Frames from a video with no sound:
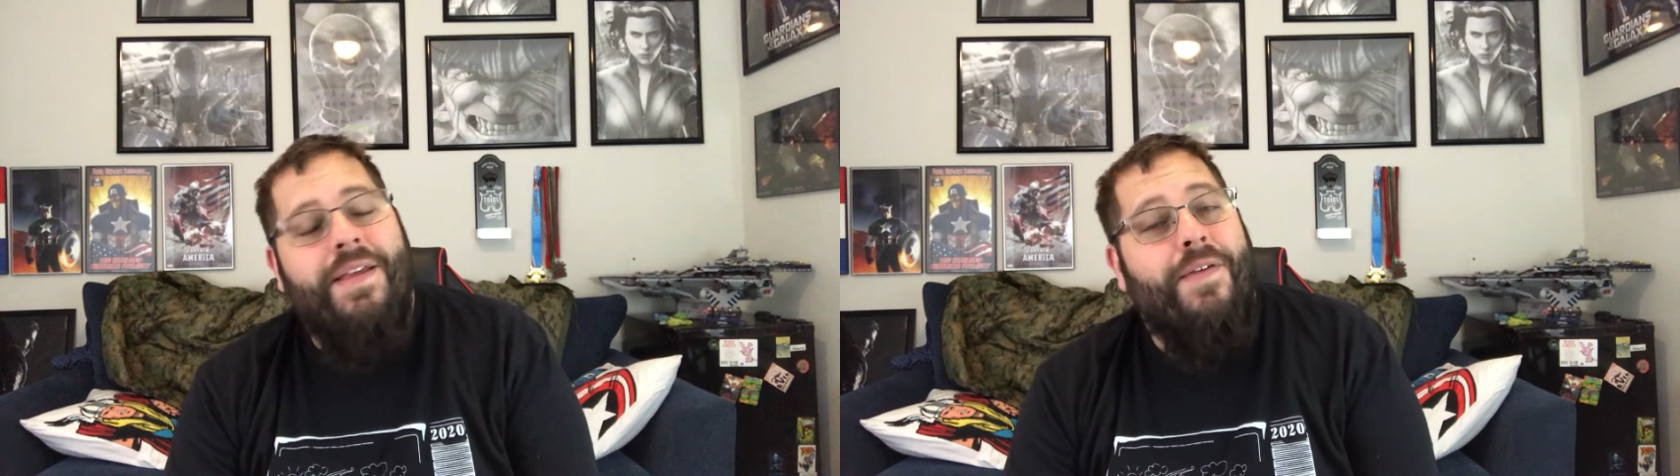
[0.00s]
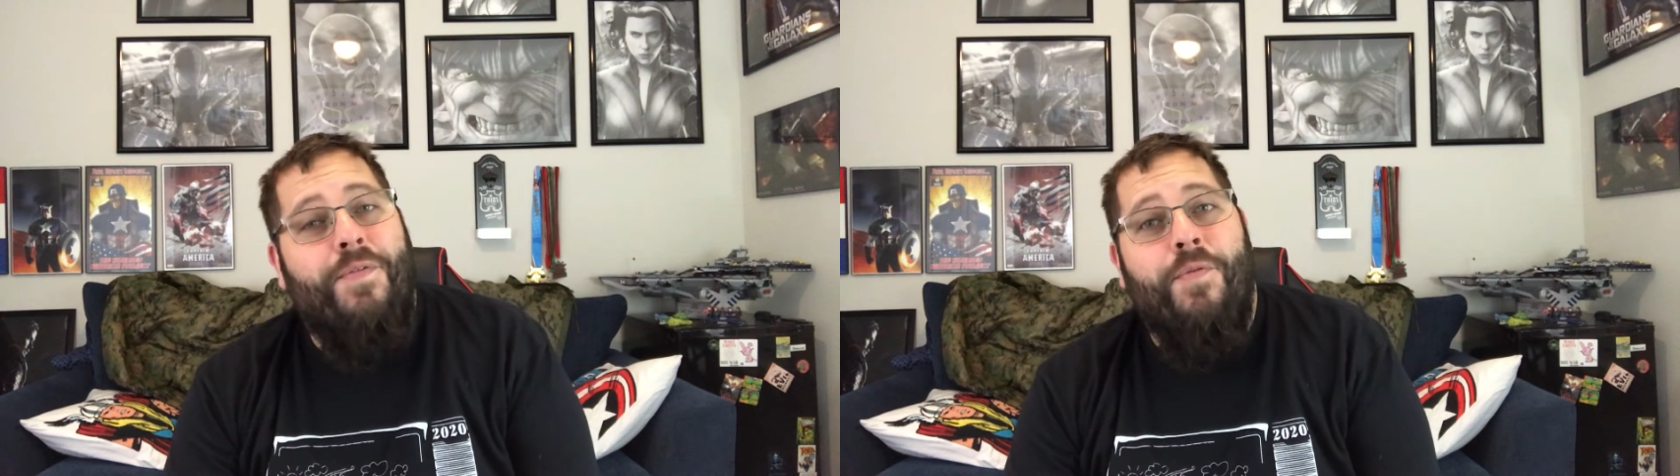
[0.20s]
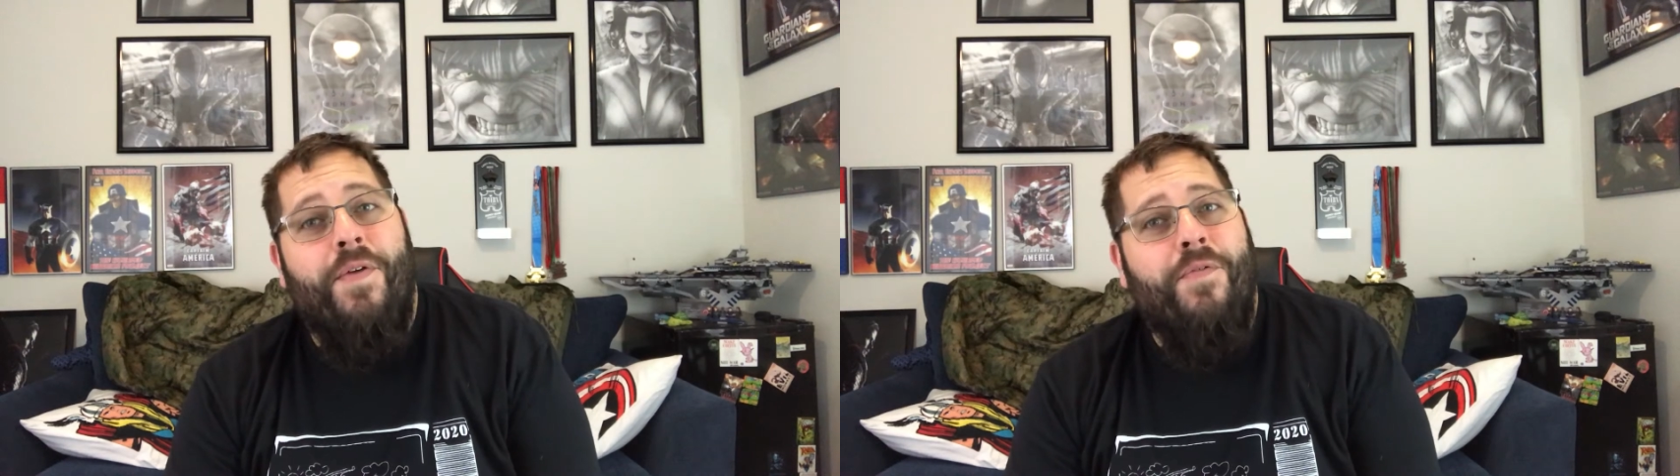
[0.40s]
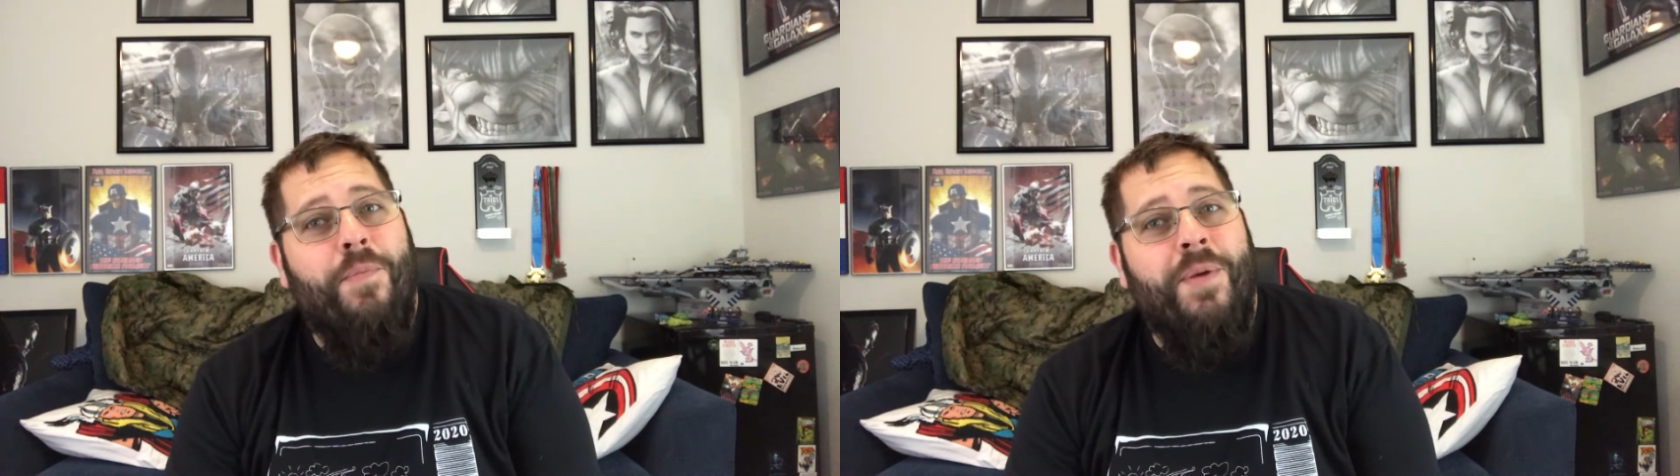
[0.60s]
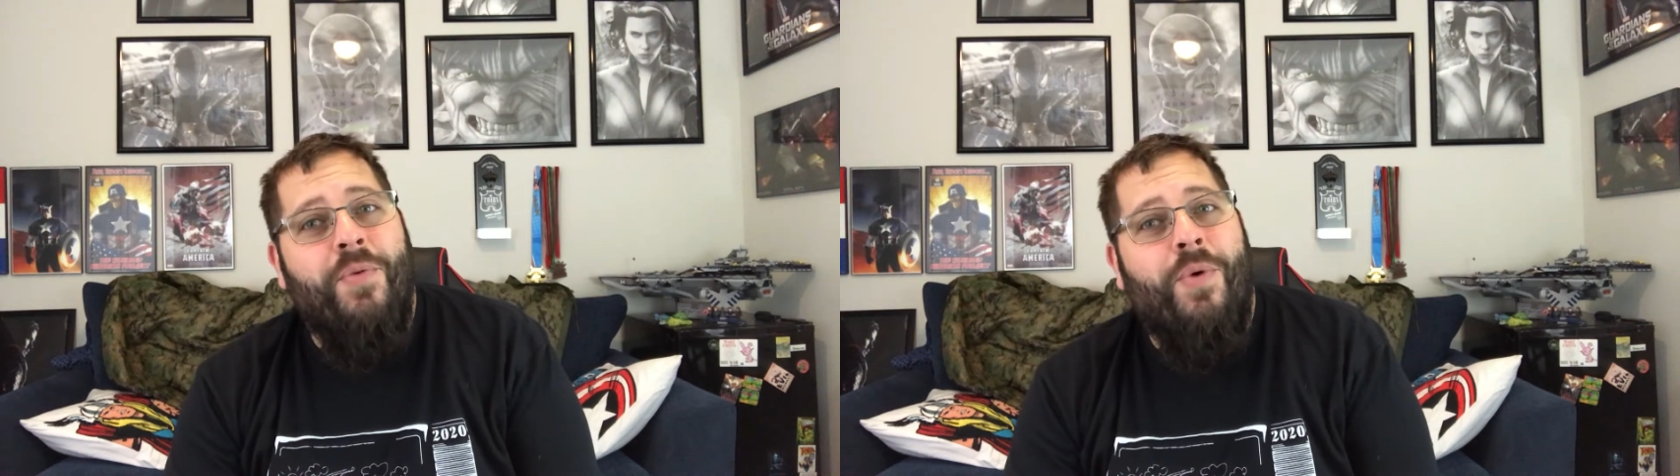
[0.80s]
If you've ever
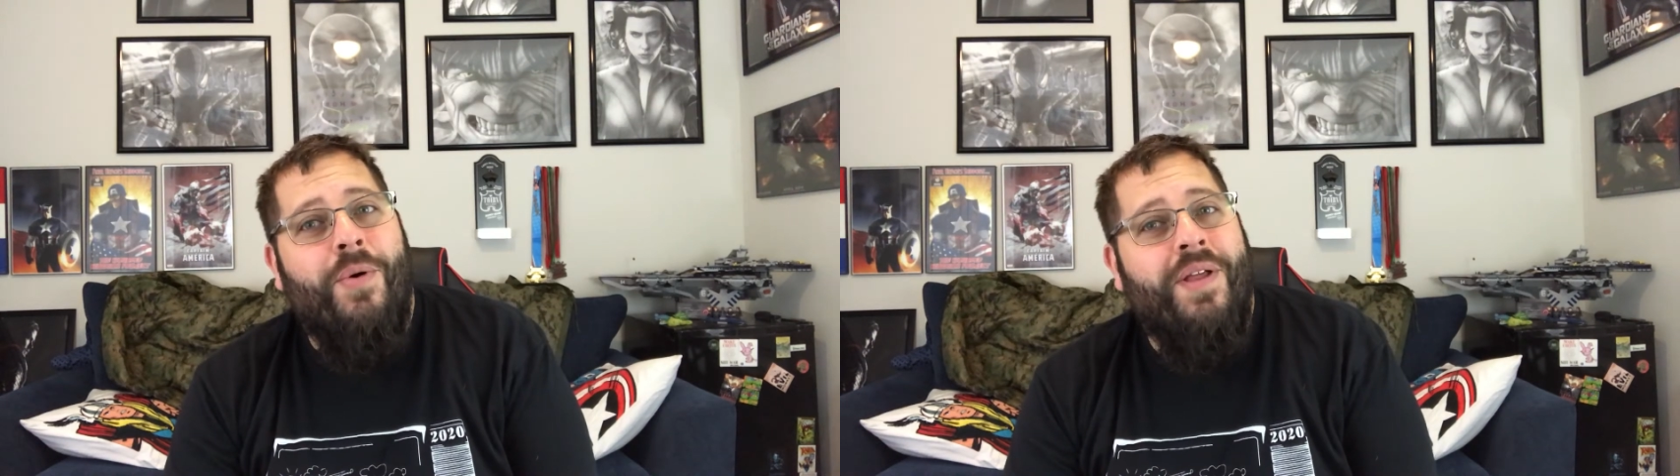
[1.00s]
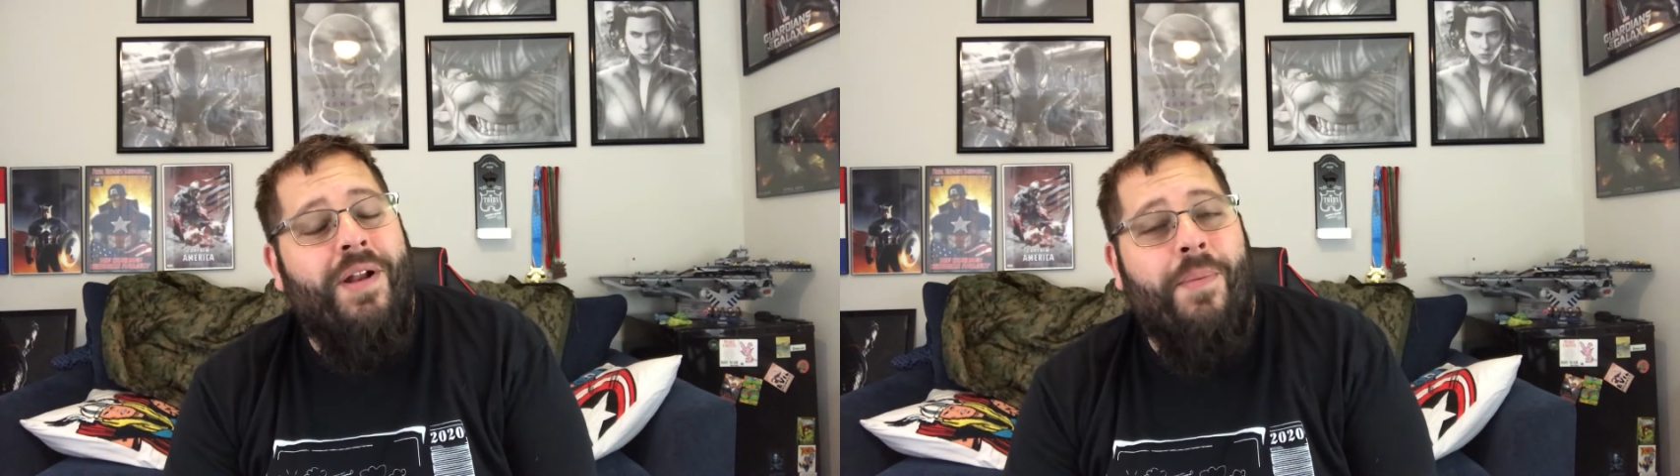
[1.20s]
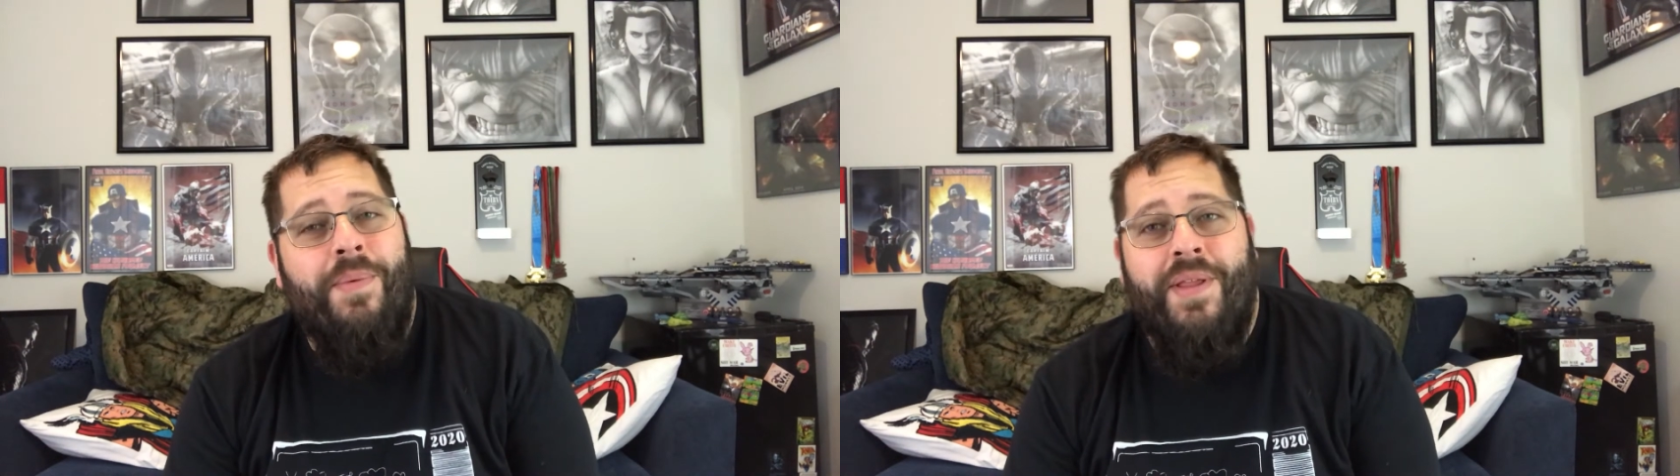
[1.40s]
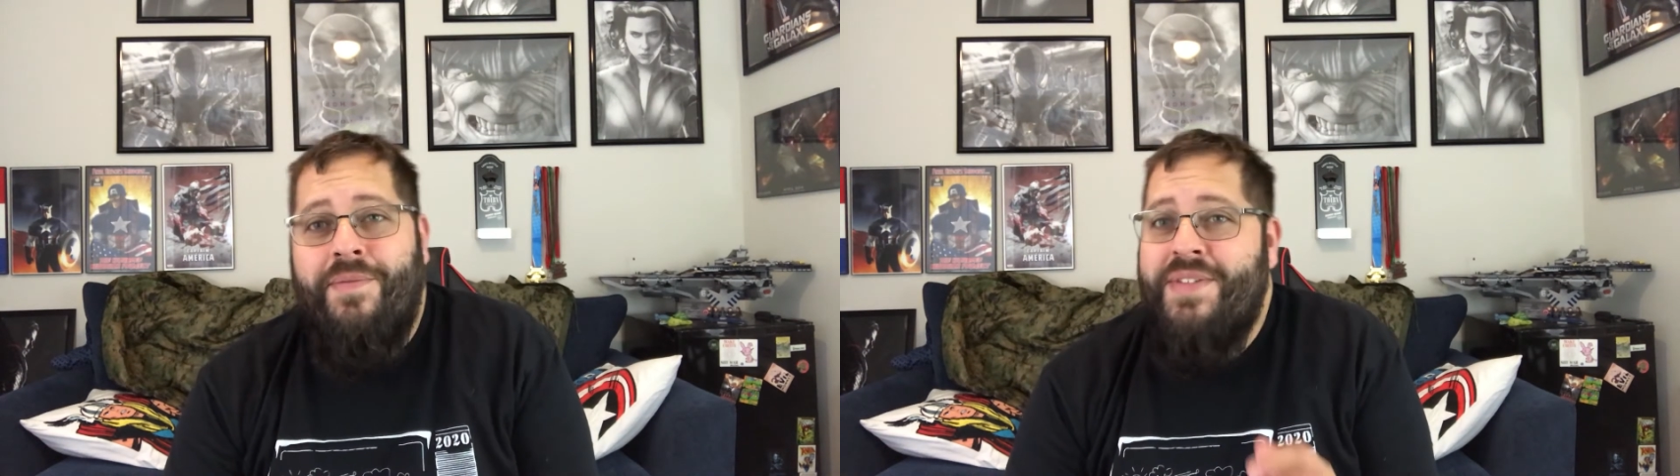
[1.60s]
been woken up at